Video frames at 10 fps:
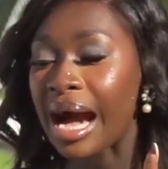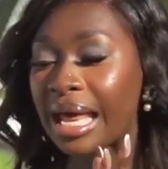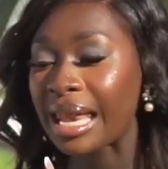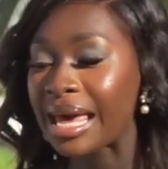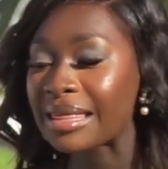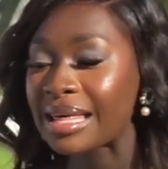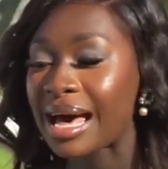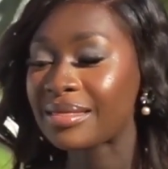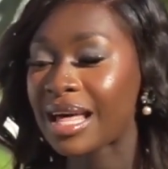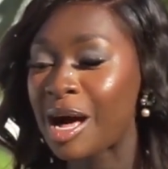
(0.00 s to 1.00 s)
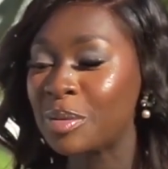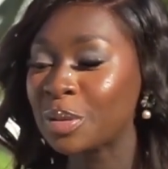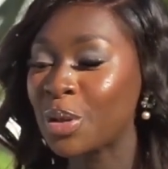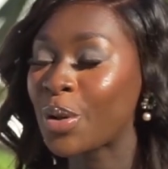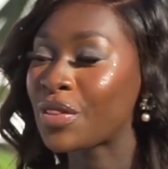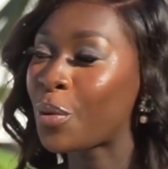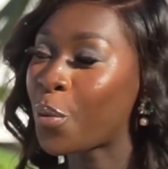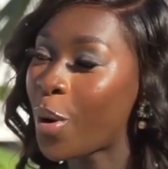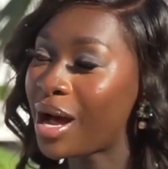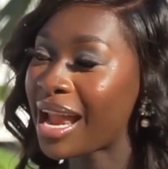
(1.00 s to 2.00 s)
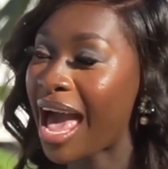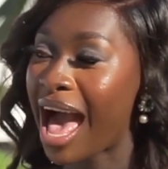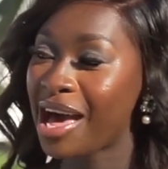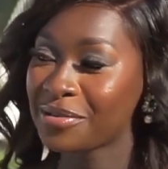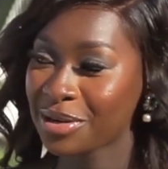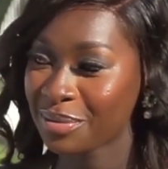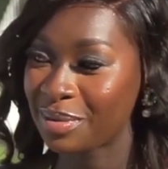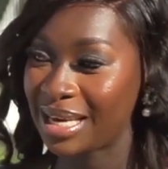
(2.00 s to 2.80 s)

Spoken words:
I like that the album's called The One After